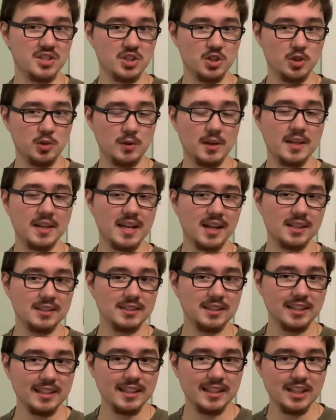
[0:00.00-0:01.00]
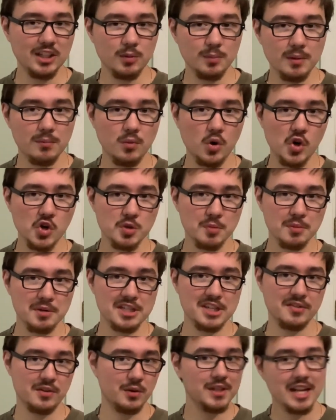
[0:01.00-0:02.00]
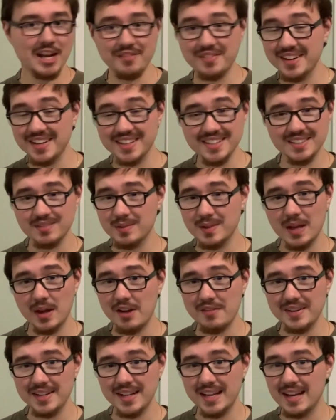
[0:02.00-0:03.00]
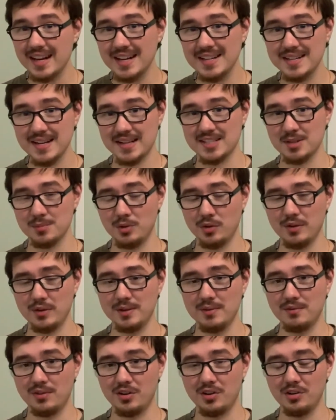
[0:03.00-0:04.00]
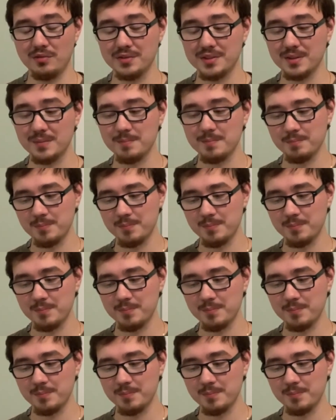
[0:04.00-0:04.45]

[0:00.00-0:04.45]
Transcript: So you can get a little bit more specific without having to get a decimal involved.